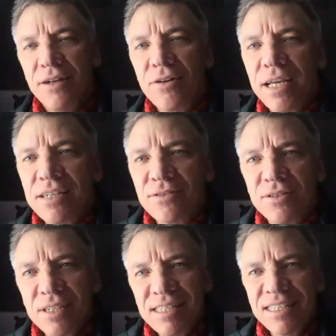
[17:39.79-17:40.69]
Okay, so
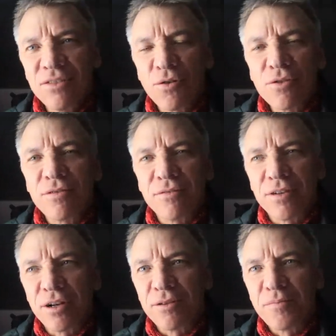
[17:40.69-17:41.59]
just north of
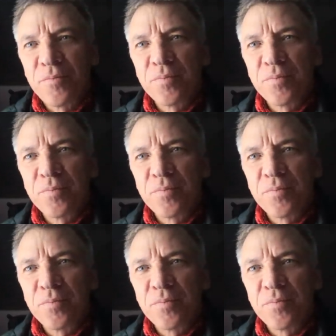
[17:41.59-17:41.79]
here,